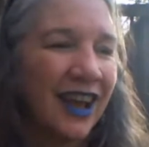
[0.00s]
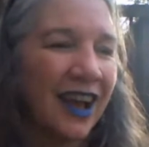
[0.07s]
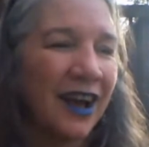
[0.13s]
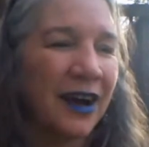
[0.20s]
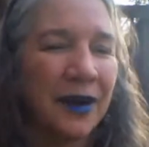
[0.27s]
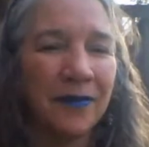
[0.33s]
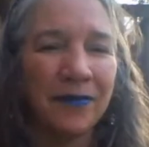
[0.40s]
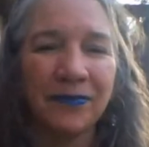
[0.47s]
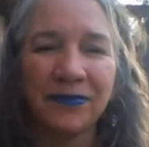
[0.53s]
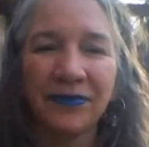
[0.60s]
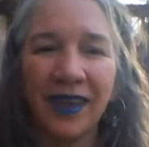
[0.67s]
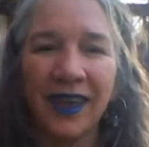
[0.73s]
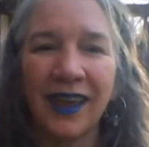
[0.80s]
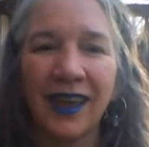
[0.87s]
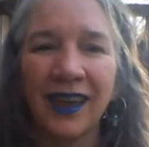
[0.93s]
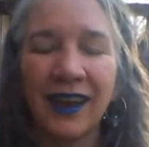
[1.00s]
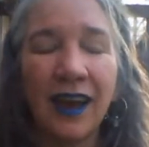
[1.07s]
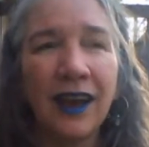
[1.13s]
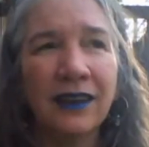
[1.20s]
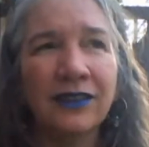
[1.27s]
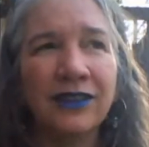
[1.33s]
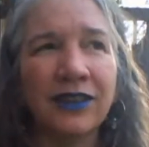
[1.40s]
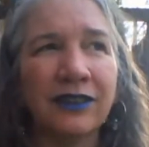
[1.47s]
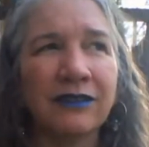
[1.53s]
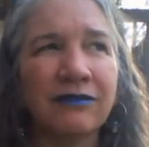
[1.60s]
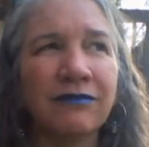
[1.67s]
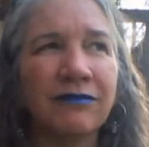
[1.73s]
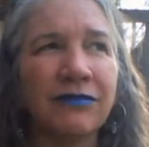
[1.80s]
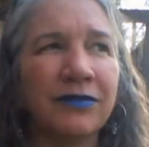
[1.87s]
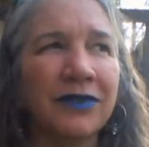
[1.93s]
And I shared
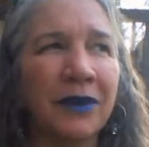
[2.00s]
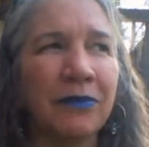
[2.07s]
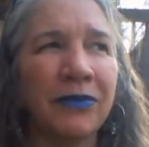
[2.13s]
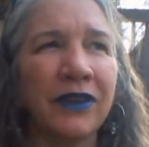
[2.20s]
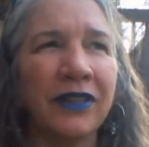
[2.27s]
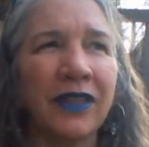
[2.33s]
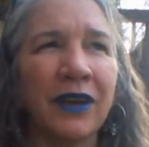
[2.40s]
something